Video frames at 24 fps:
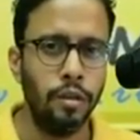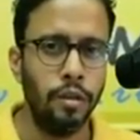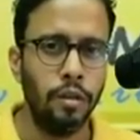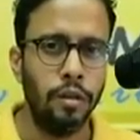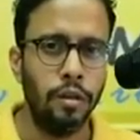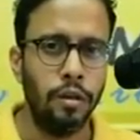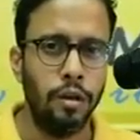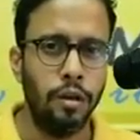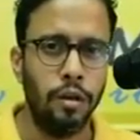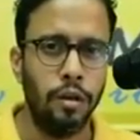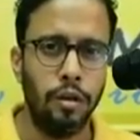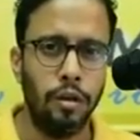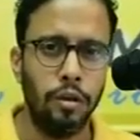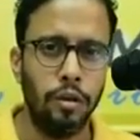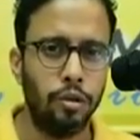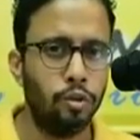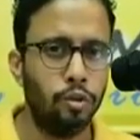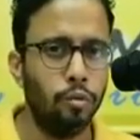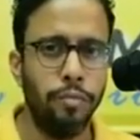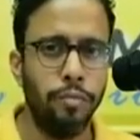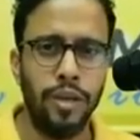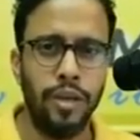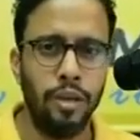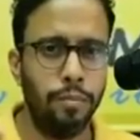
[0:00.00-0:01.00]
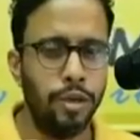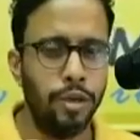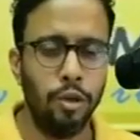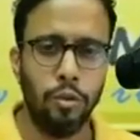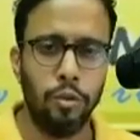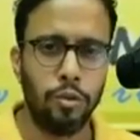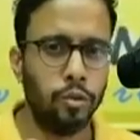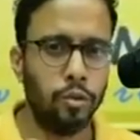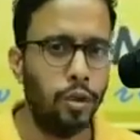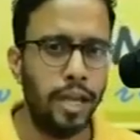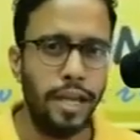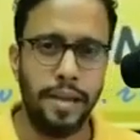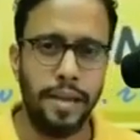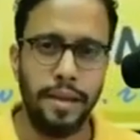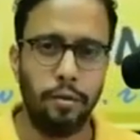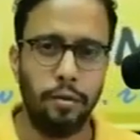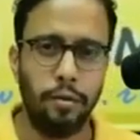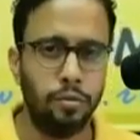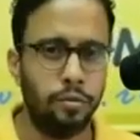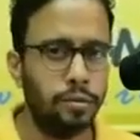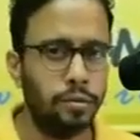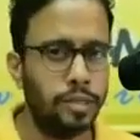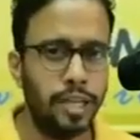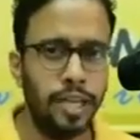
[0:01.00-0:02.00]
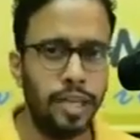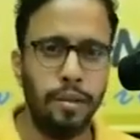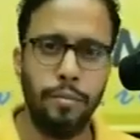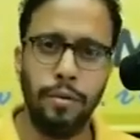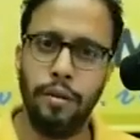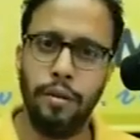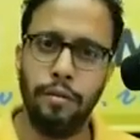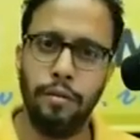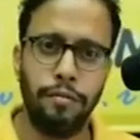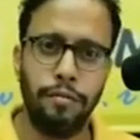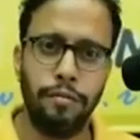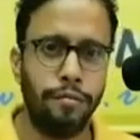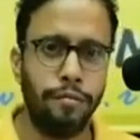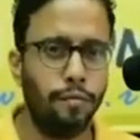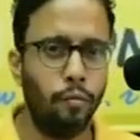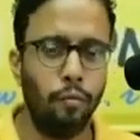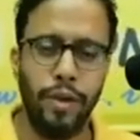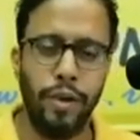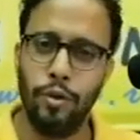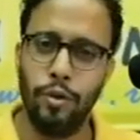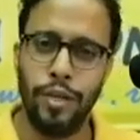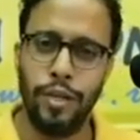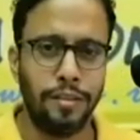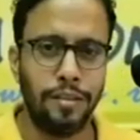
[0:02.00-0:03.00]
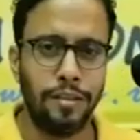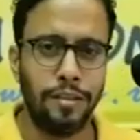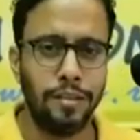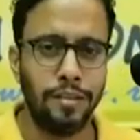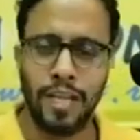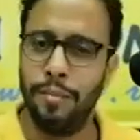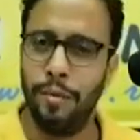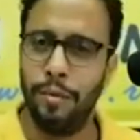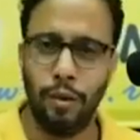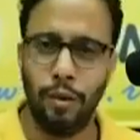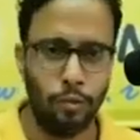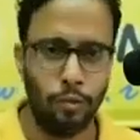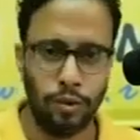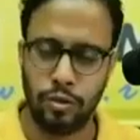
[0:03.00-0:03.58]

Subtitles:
to maybe also laying out the table from where you get the table.